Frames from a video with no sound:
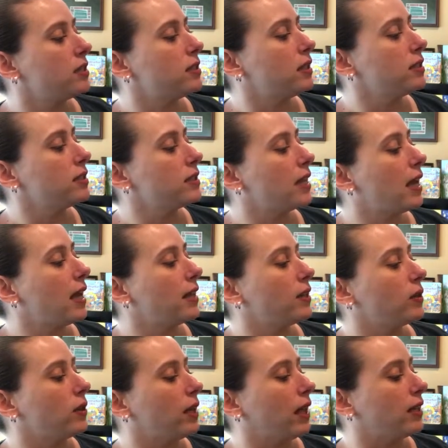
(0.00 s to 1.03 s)
does that
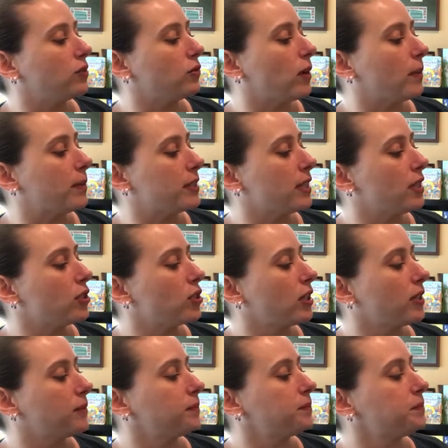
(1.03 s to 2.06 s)
has
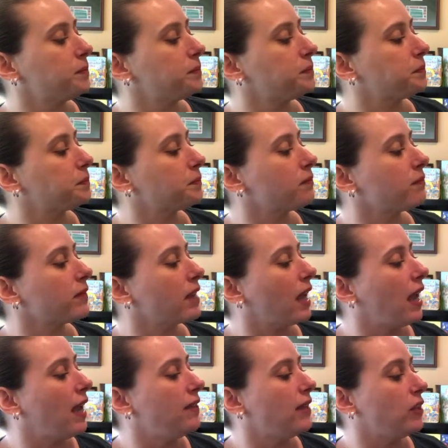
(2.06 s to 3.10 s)
repetition
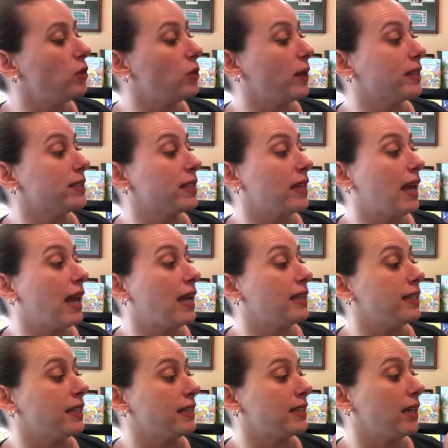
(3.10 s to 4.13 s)
and then you get to the
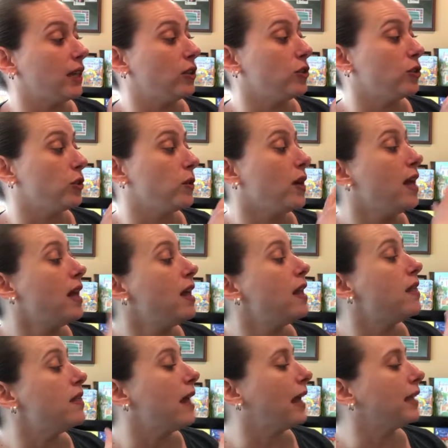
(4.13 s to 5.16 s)
end and it tells you
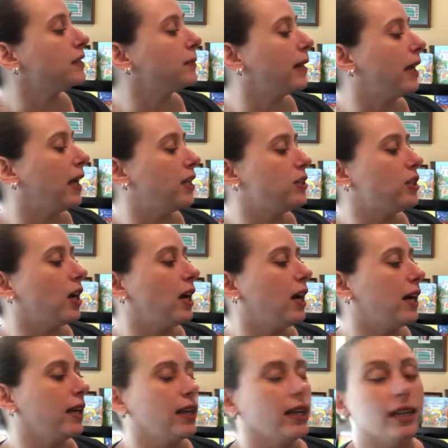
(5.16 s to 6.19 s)
that's my
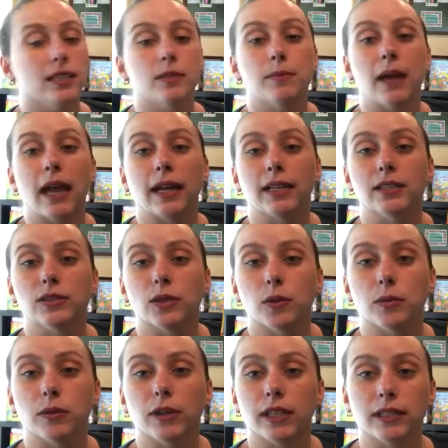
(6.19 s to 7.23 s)
hedgehog its back is
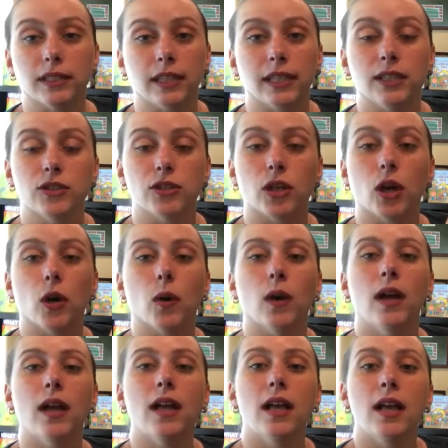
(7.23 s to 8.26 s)
so prickly
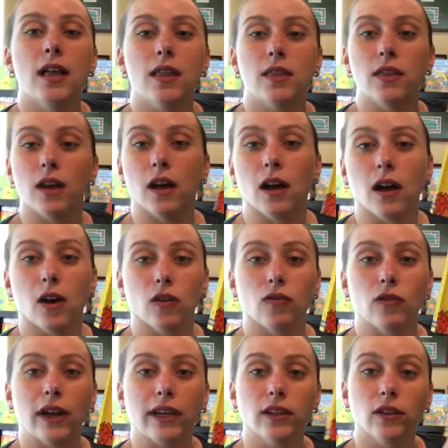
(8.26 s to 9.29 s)
so the
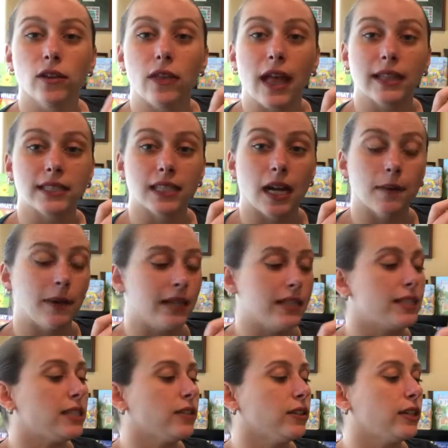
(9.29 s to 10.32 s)
regular that's not my
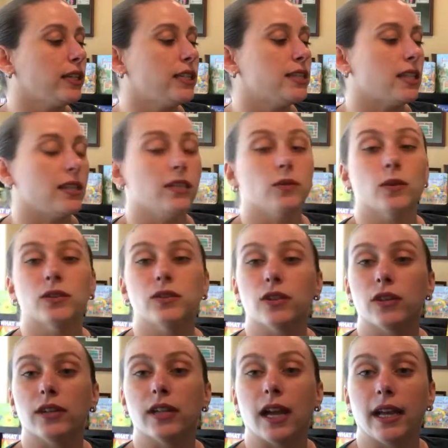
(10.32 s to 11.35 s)
series these ones
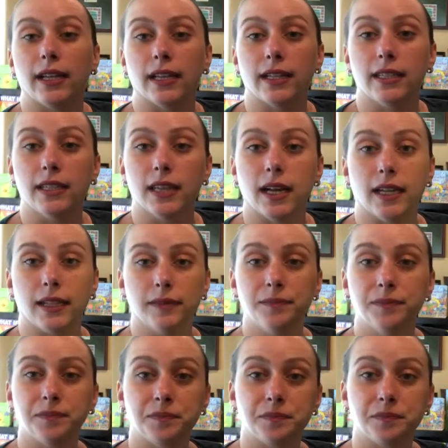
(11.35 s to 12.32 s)
are $9.99